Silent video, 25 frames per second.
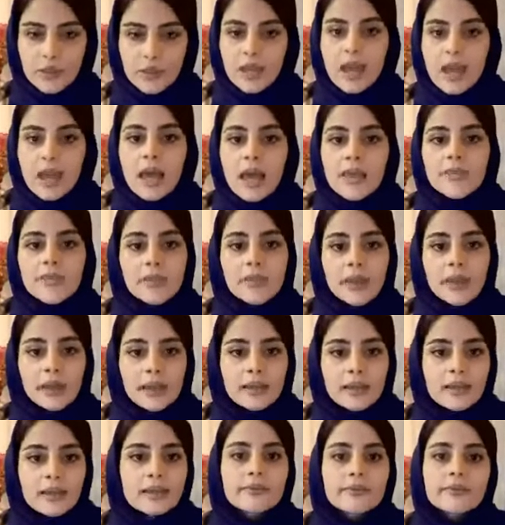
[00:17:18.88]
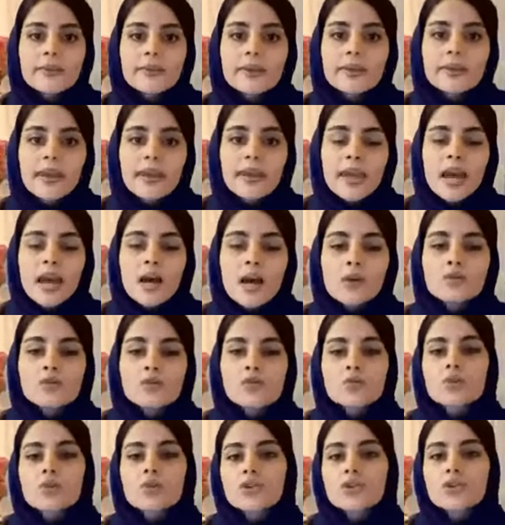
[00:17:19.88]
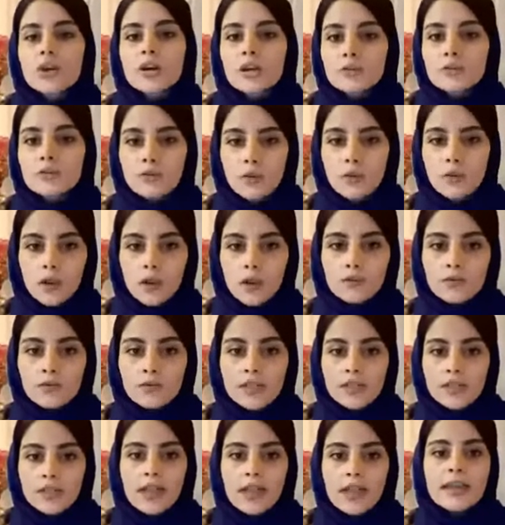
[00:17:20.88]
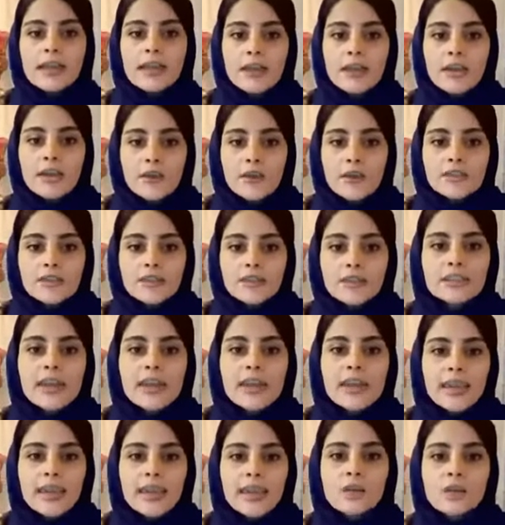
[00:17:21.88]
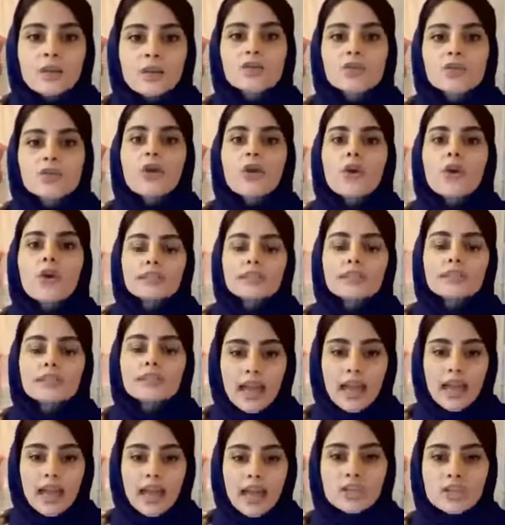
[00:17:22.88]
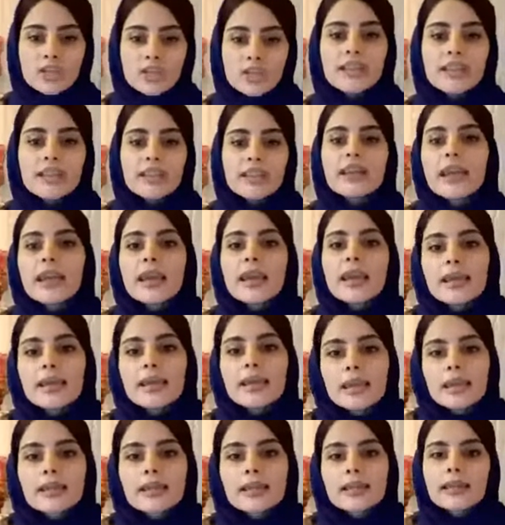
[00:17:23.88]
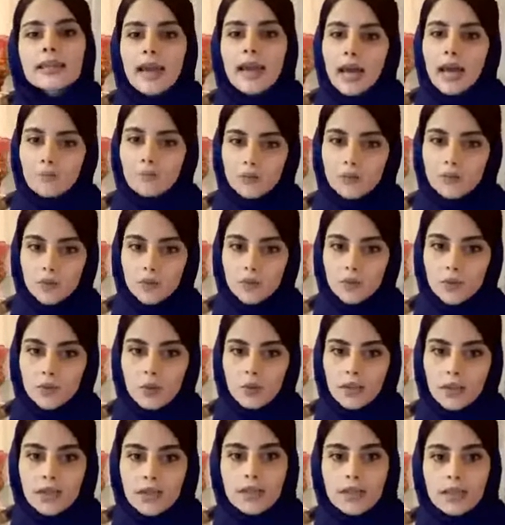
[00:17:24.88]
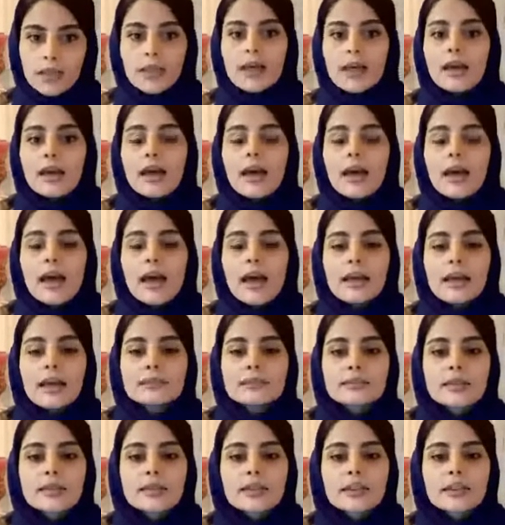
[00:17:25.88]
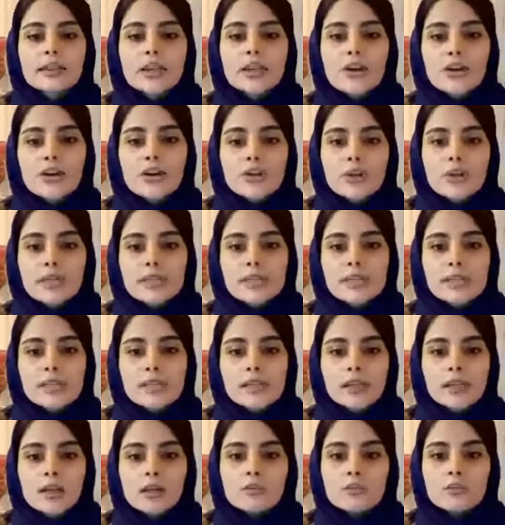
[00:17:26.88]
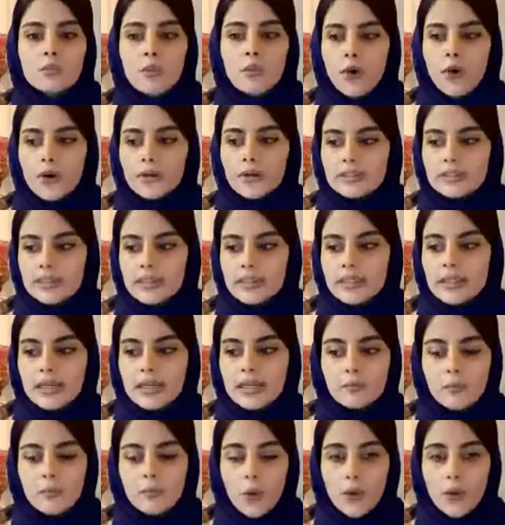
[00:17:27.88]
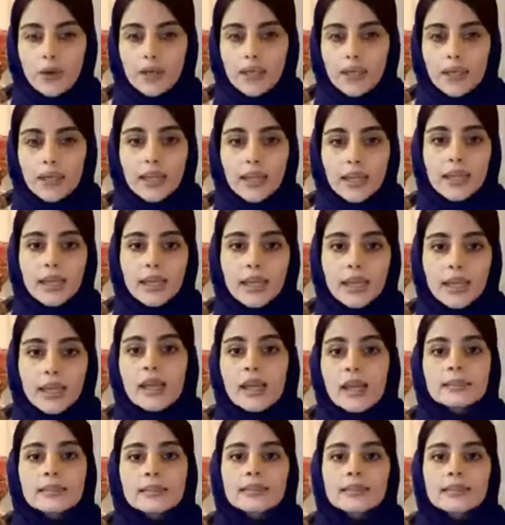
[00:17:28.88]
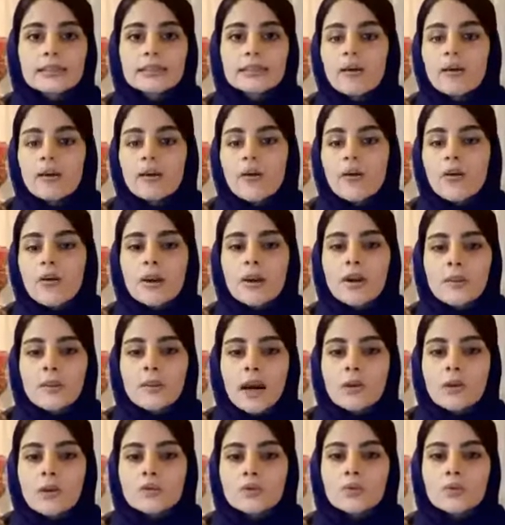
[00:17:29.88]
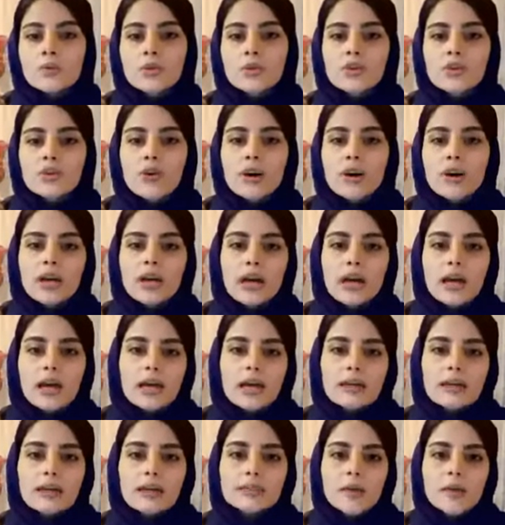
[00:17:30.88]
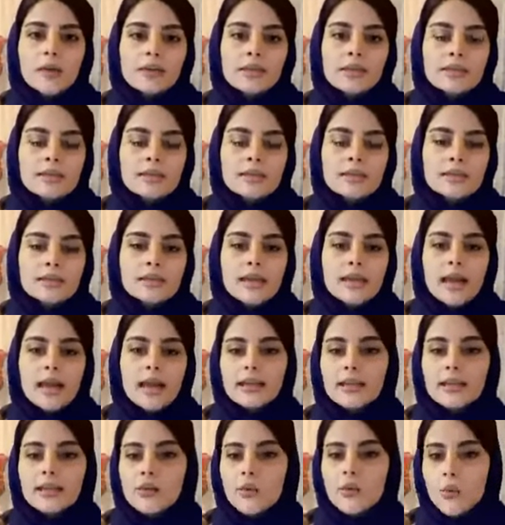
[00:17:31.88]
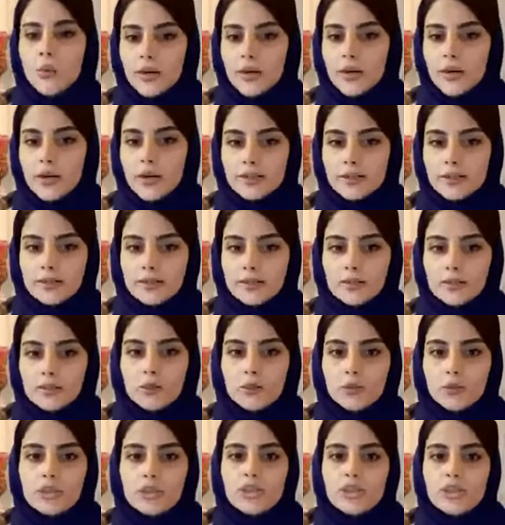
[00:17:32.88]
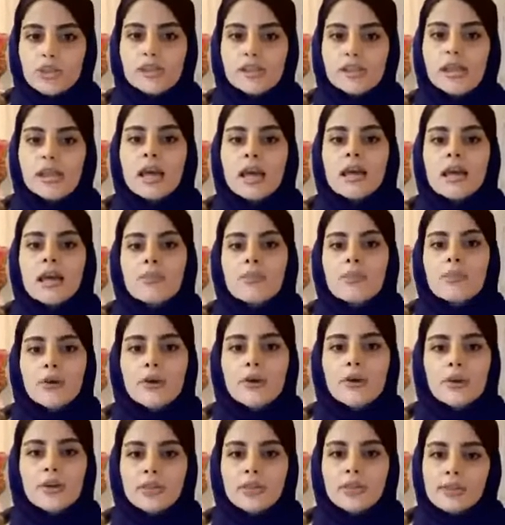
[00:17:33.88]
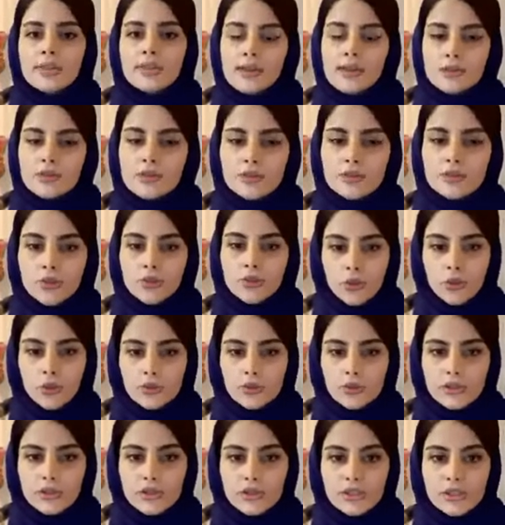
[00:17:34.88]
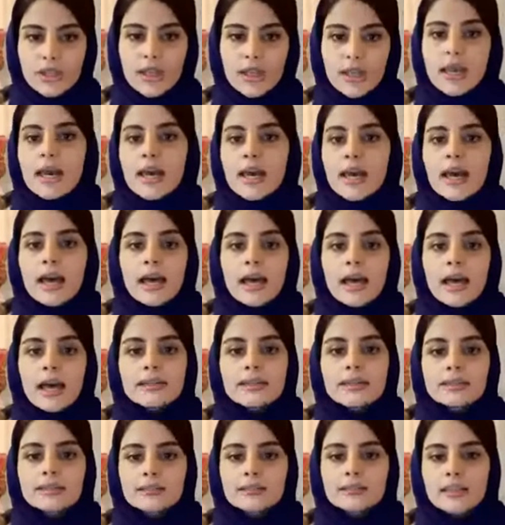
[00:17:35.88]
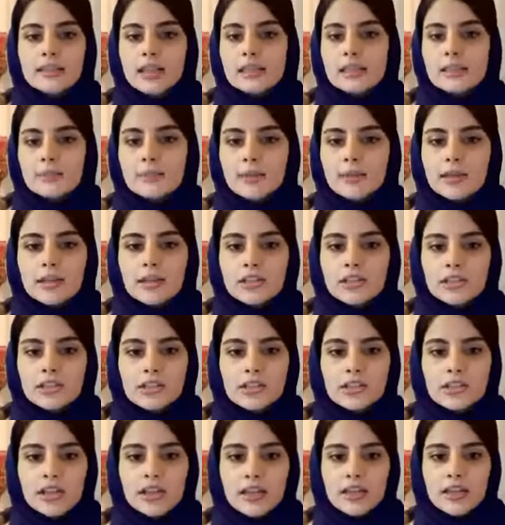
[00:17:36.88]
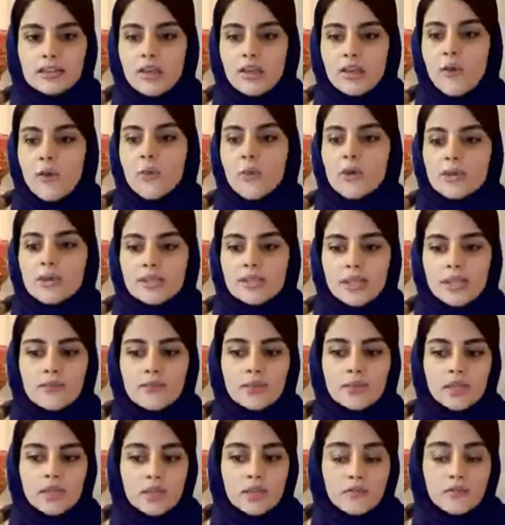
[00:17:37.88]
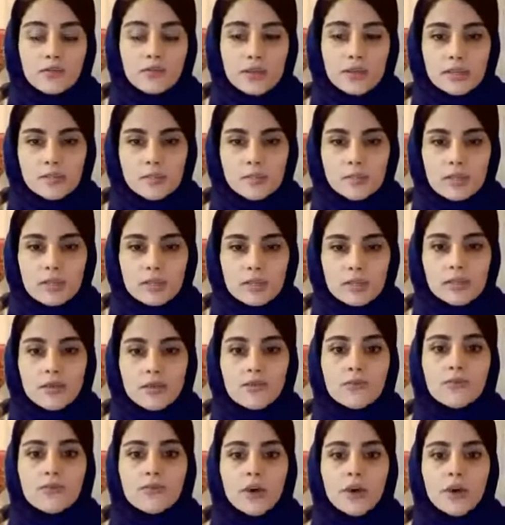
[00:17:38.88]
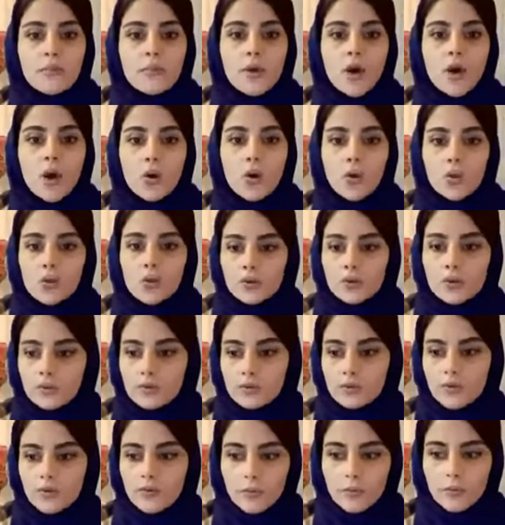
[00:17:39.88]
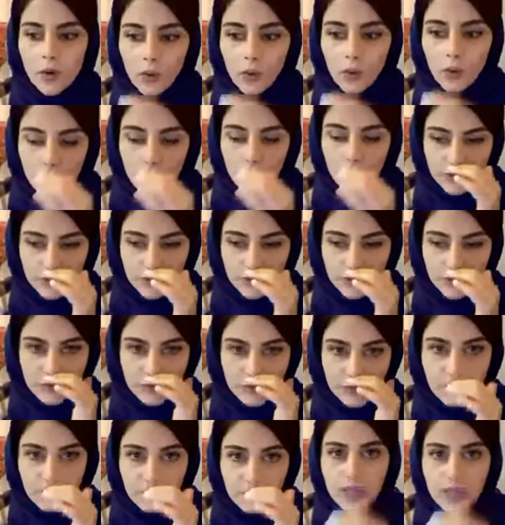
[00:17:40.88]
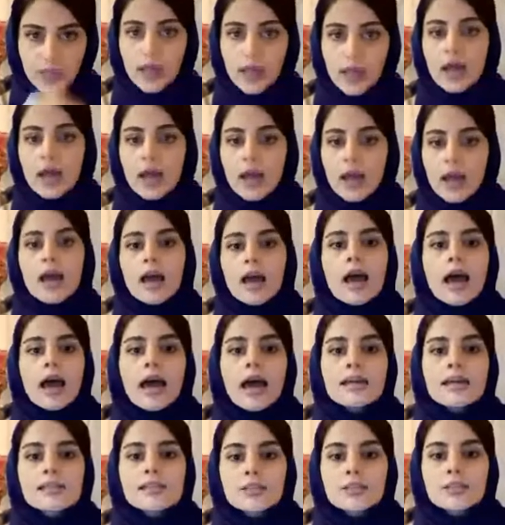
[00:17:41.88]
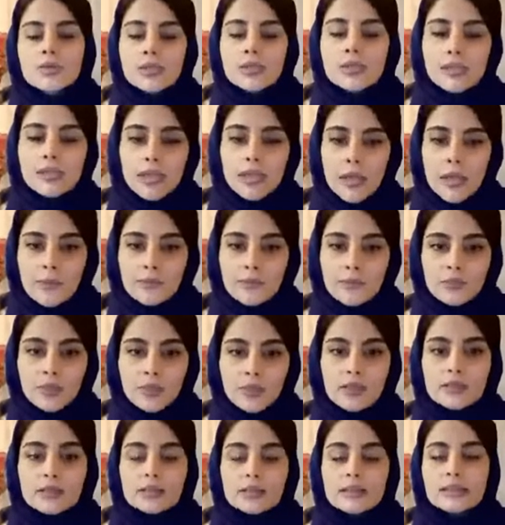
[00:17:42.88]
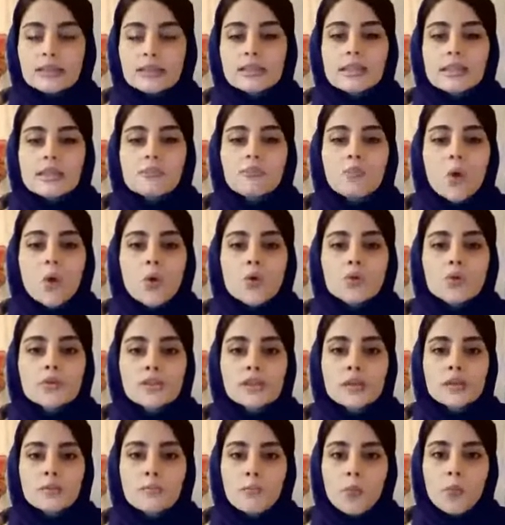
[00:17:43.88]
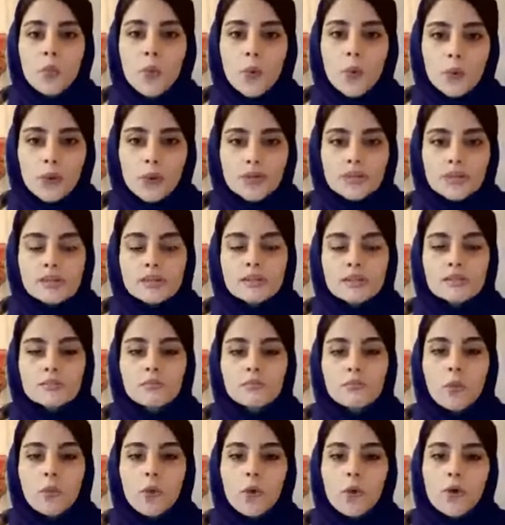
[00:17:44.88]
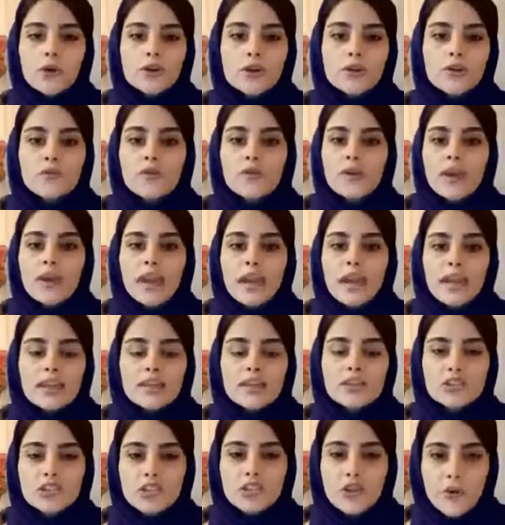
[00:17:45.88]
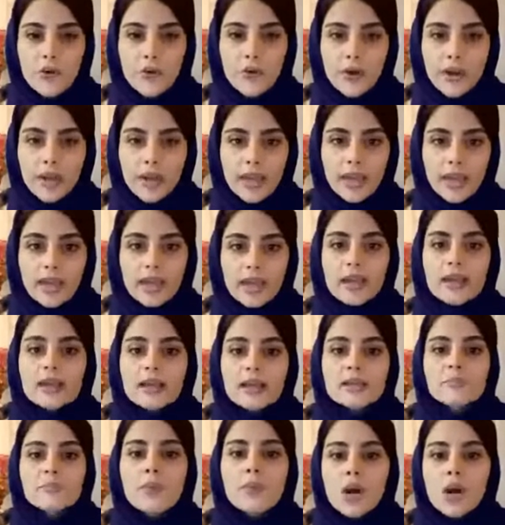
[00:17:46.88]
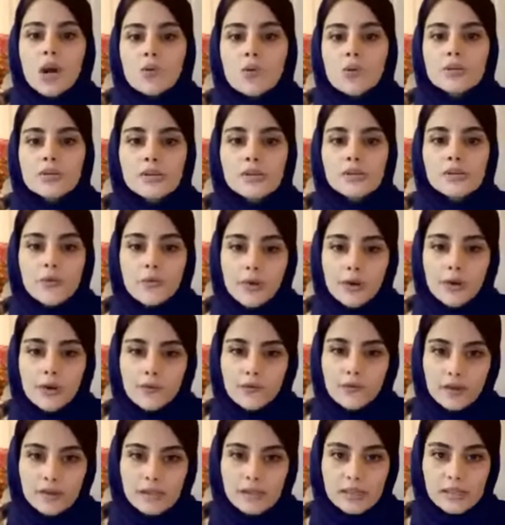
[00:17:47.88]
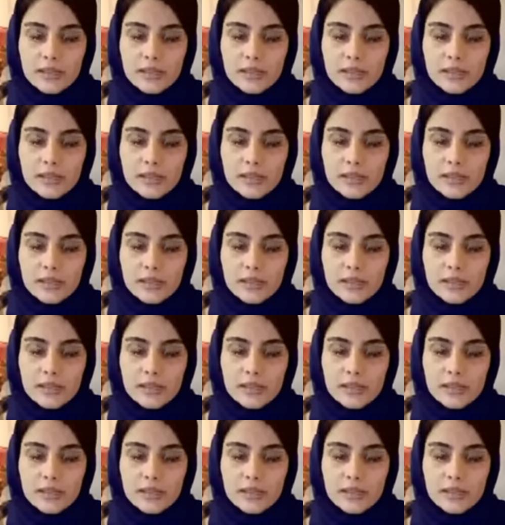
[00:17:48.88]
Then the accounts which are involved. Here, the accounts are cash and Gagelen capital. And here you can see on part D and part E, the dollar amount which are debited and credited, which is $30,000. And the explanation is received investments from owners. As you see, the most important part of any journey is post reference.